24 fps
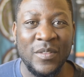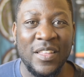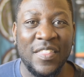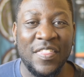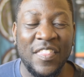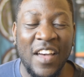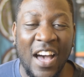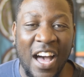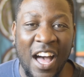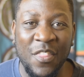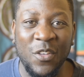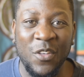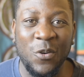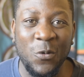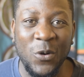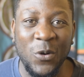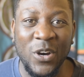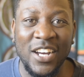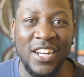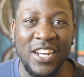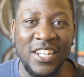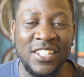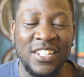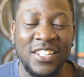the other
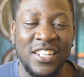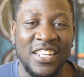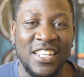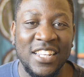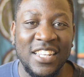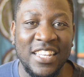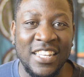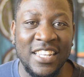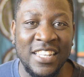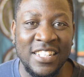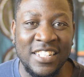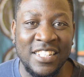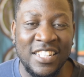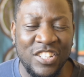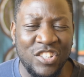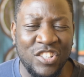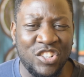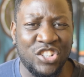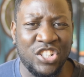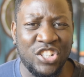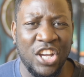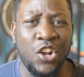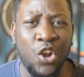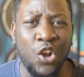word is
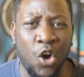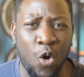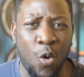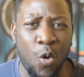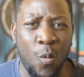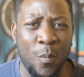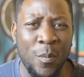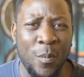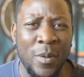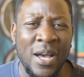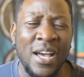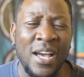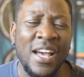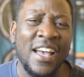shalom.